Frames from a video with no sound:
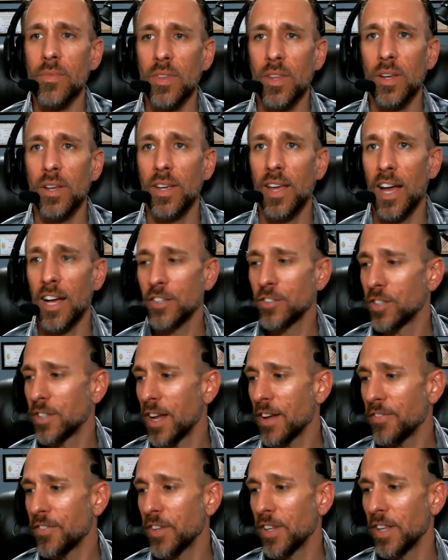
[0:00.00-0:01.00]
yeah, so
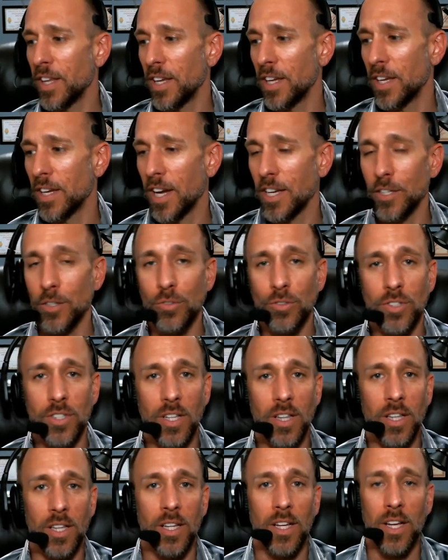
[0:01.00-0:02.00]
definitely, I used
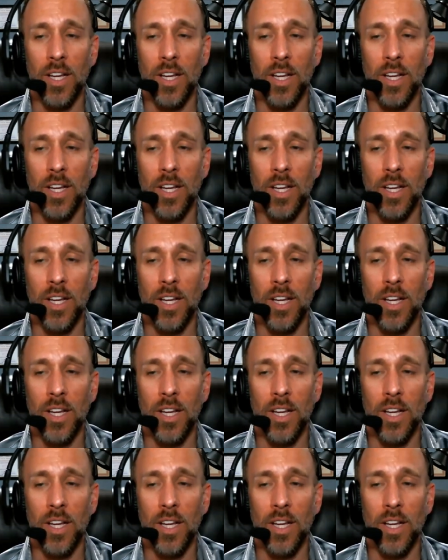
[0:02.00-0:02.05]
a